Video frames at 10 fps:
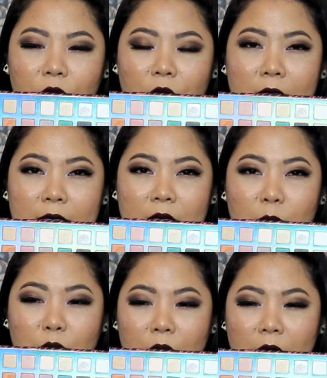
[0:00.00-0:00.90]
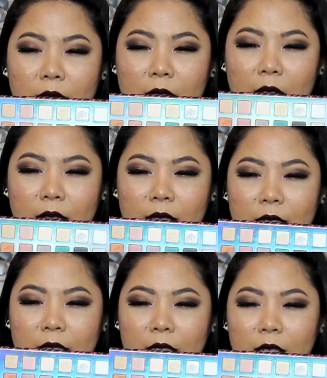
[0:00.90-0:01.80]
frosty brown
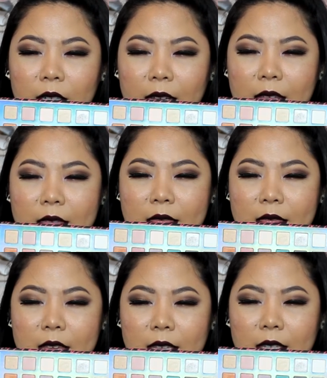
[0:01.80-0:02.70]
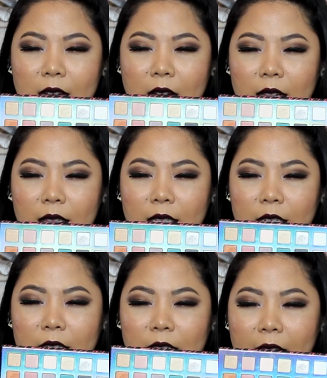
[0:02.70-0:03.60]
color, and this
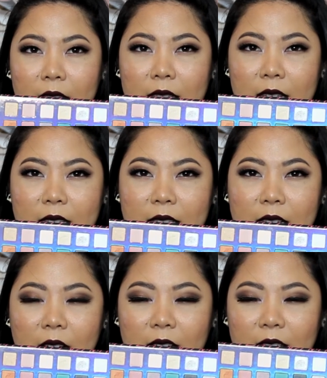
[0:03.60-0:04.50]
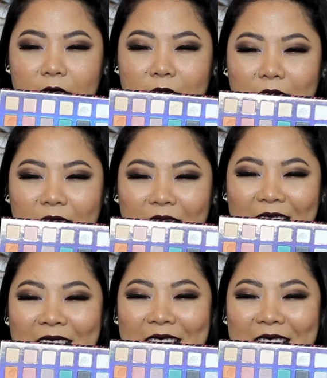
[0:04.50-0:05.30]
color, this color,